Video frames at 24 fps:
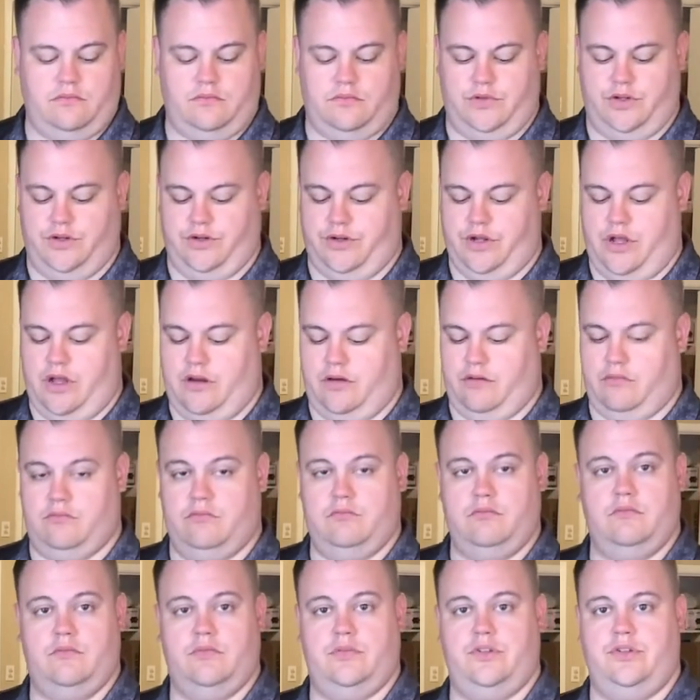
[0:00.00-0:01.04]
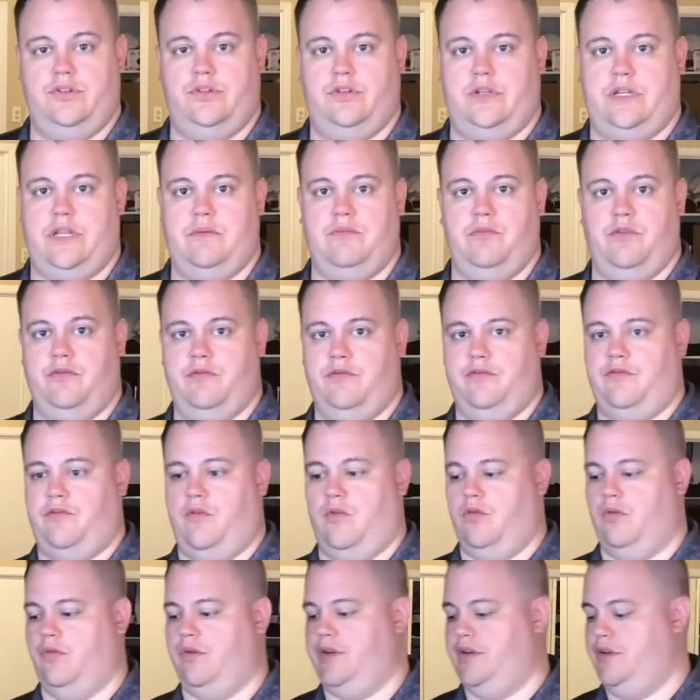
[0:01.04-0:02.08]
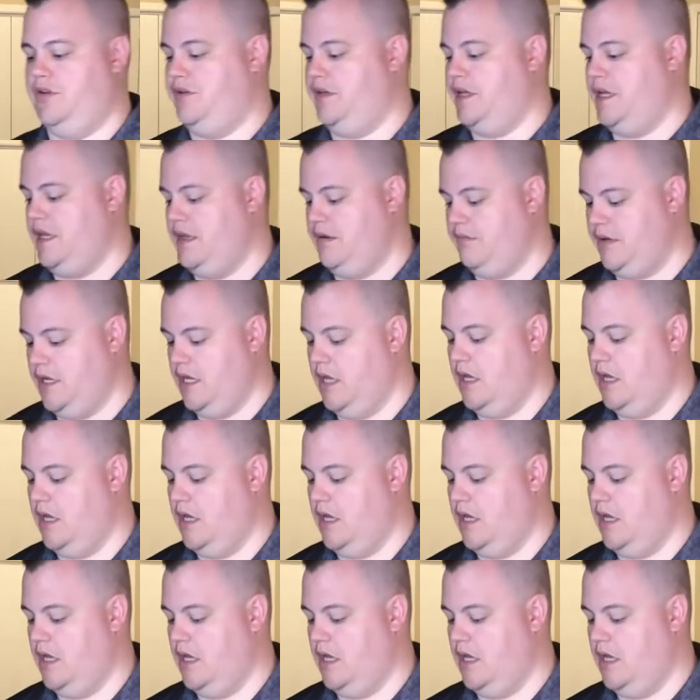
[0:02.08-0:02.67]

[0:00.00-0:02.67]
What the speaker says: you're good. You keep moving forward, and you keep